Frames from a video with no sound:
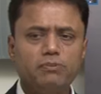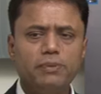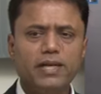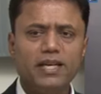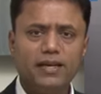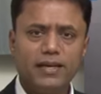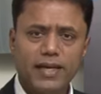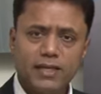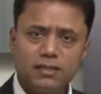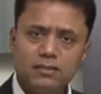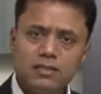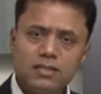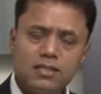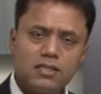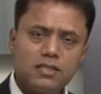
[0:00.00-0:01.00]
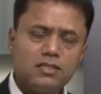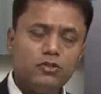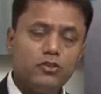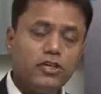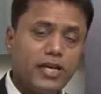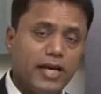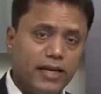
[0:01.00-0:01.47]
to mitigate the risks,
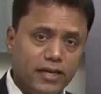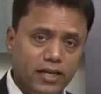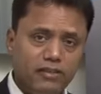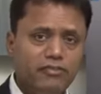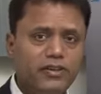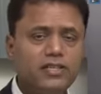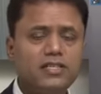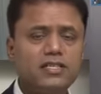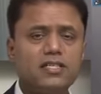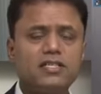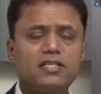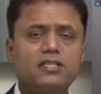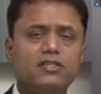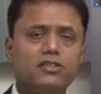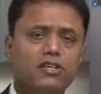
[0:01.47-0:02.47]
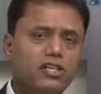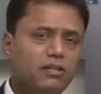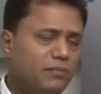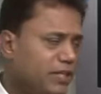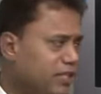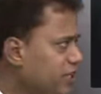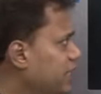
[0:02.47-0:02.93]
you need to identify the risk, you need to
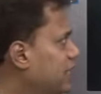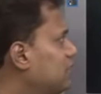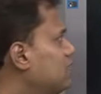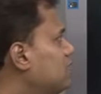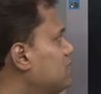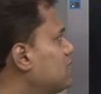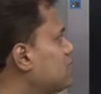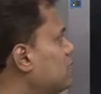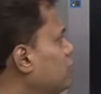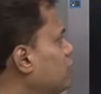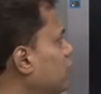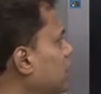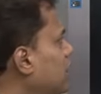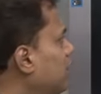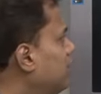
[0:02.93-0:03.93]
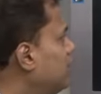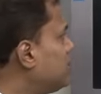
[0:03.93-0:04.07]
mitigate the risk, you need to have a